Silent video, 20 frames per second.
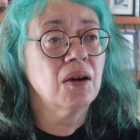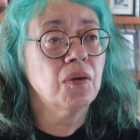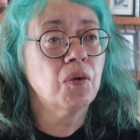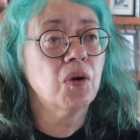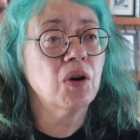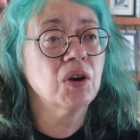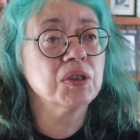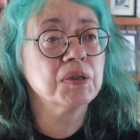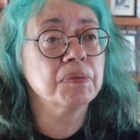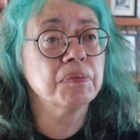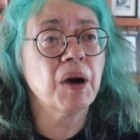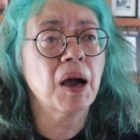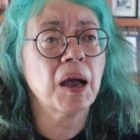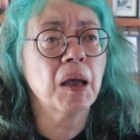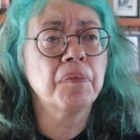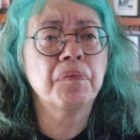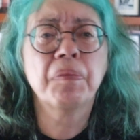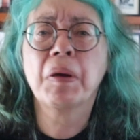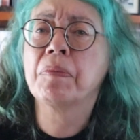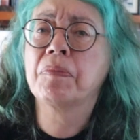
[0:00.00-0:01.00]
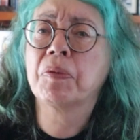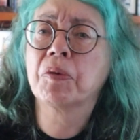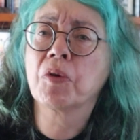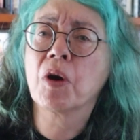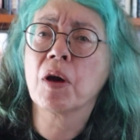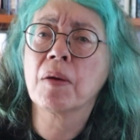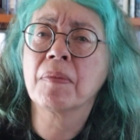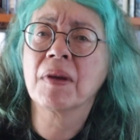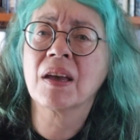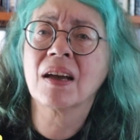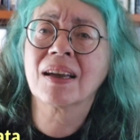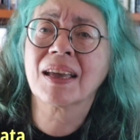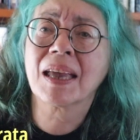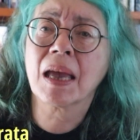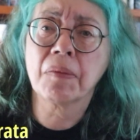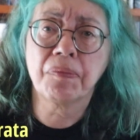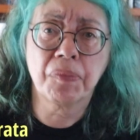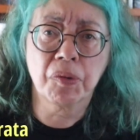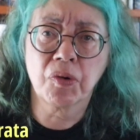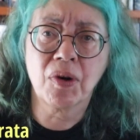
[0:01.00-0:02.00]
was my Peperomia
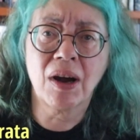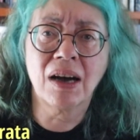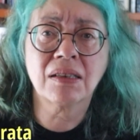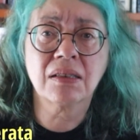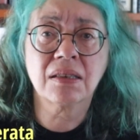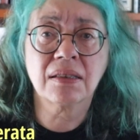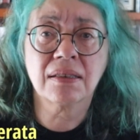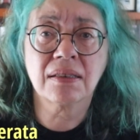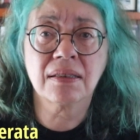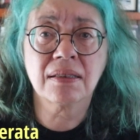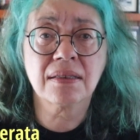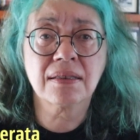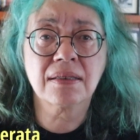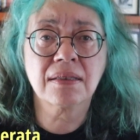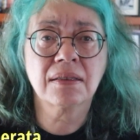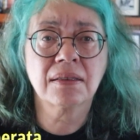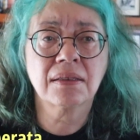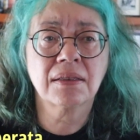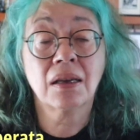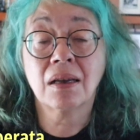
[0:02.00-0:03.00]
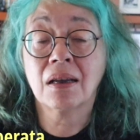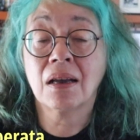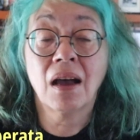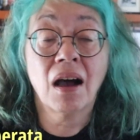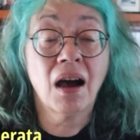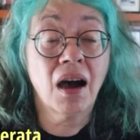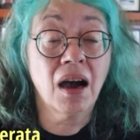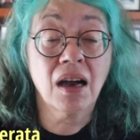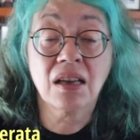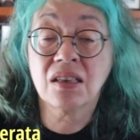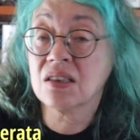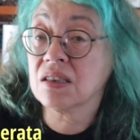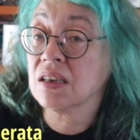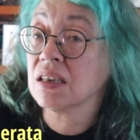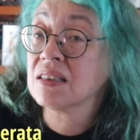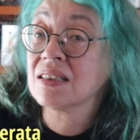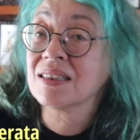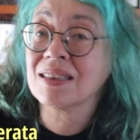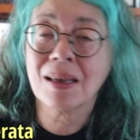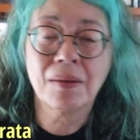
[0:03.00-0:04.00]
caperatas. I
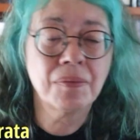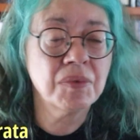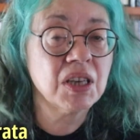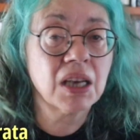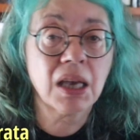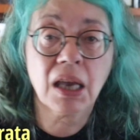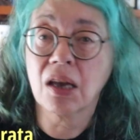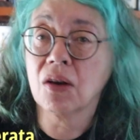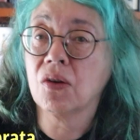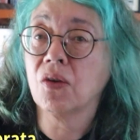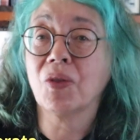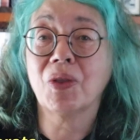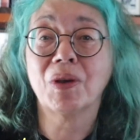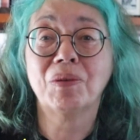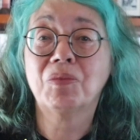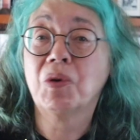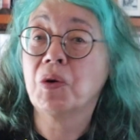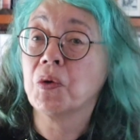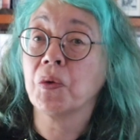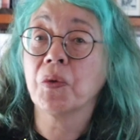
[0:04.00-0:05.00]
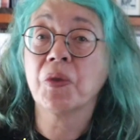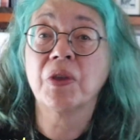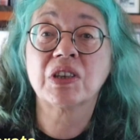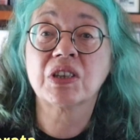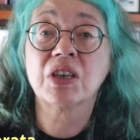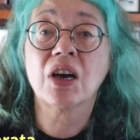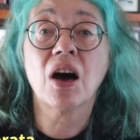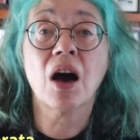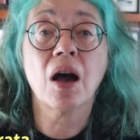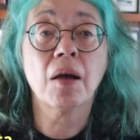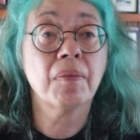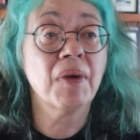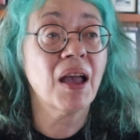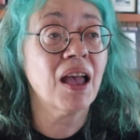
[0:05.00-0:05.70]
just seem to kill them all the time,